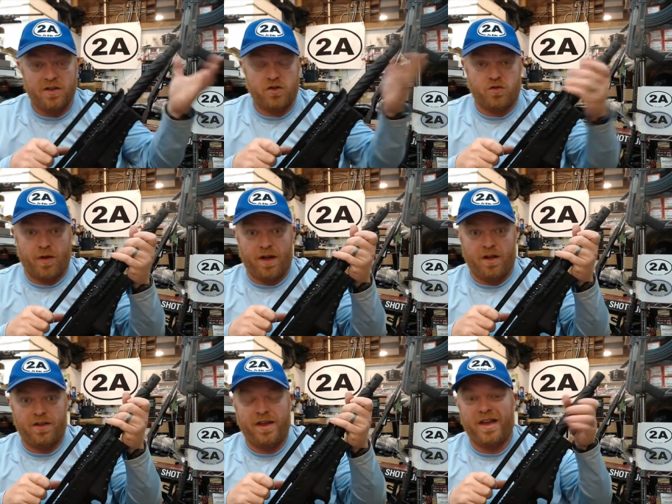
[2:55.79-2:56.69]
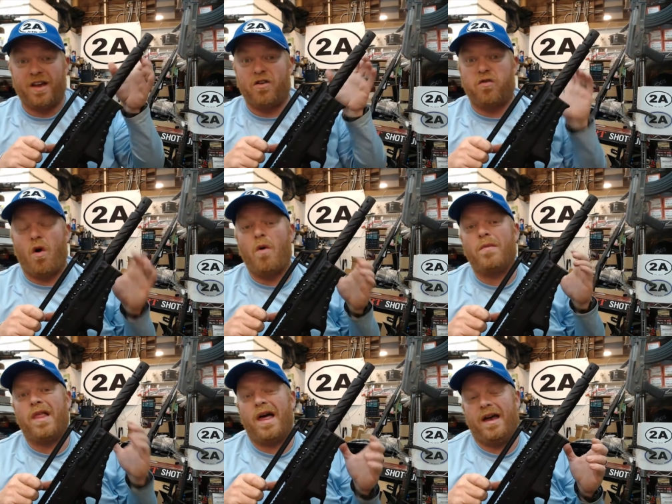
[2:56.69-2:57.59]
drilled, and chrome
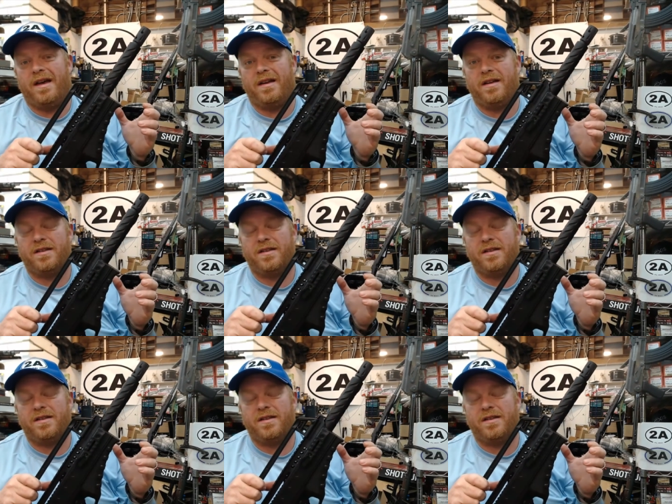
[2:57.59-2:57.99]
lined.